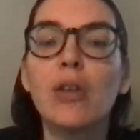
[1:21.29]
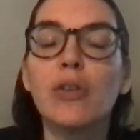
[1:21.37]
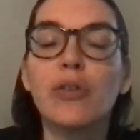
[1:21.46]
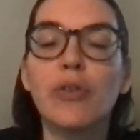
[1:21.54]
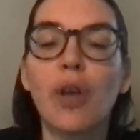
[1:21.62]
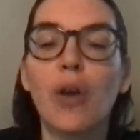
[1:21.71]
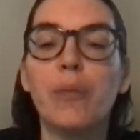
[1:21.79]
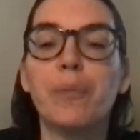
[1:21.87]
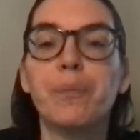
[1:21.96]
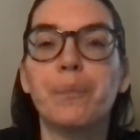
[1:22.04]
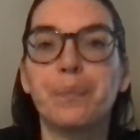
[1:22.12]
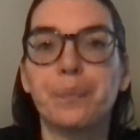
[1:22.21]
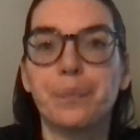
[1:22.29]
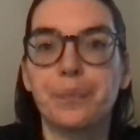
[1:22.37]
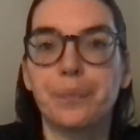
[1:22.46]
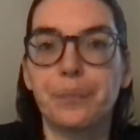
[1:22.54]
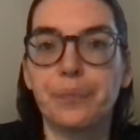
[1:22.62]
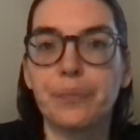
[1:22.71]
So
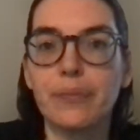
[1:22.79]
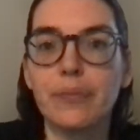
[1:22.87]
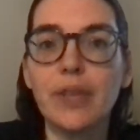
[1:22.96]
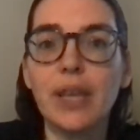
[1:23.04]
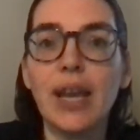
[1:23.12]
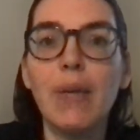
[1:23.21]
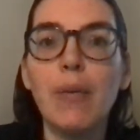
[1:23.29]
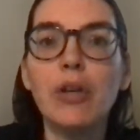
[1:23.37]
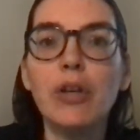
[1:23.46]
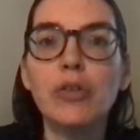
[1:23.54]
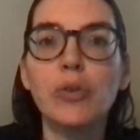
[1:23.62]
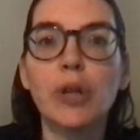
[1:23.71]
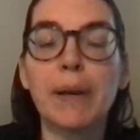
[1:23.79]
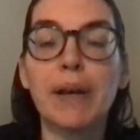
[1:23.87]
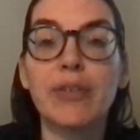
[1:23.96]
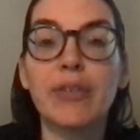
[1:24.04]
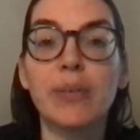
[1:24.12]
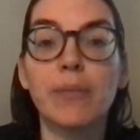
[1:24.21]
I want to talk
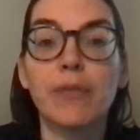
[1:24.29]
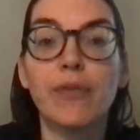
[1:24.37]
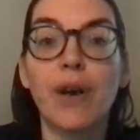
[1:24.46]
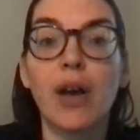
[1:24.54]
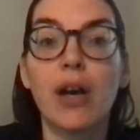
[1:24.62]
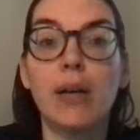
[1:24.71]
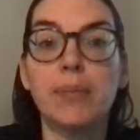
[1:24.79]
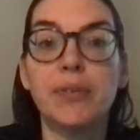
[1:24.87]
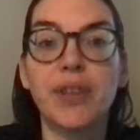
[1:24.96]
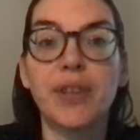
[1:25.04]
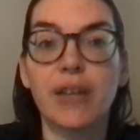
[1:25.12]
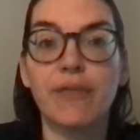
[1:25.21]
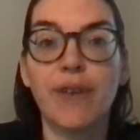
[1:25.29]
about some verbs that are